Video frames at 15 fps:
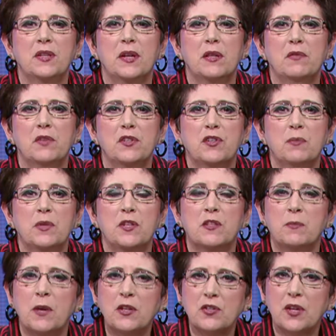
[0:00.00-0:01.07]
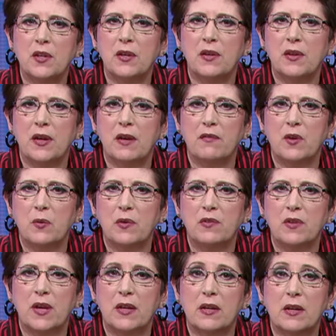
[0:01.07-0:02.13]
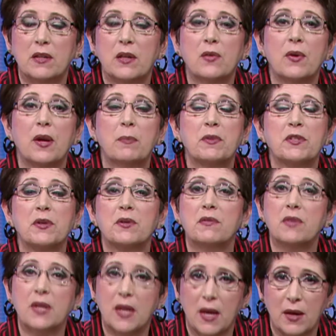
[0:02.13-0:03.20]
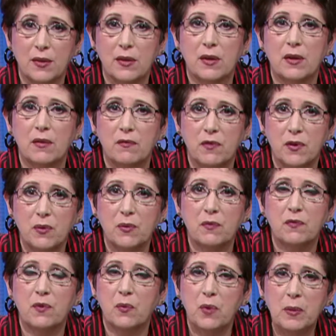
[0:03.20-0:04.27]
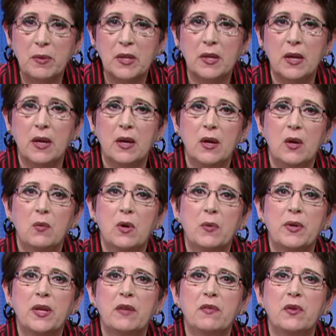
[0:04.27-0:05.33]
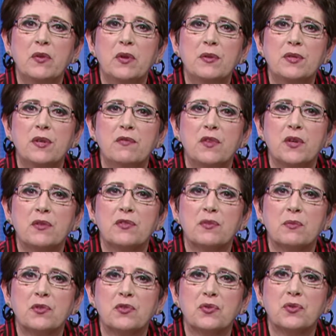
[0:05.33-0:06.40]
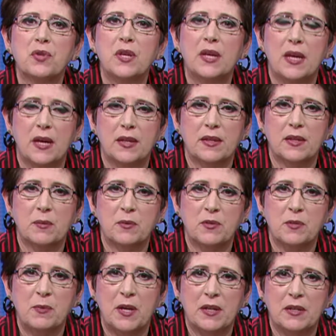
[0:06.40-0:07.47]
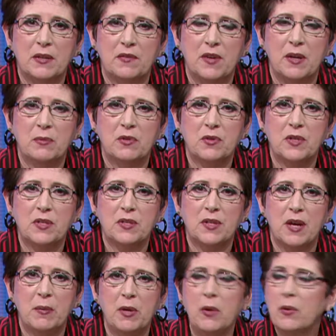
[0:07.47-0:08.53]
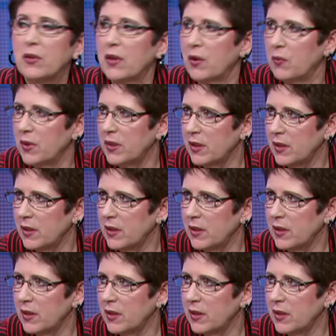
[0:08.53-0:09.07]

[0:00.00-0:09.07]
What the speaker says: television, but especially glad to have you once again on another episode of The Catholic View for Women, where we give you news and views from a truly Catholic perspective. I'm Teresa Tomeo, along with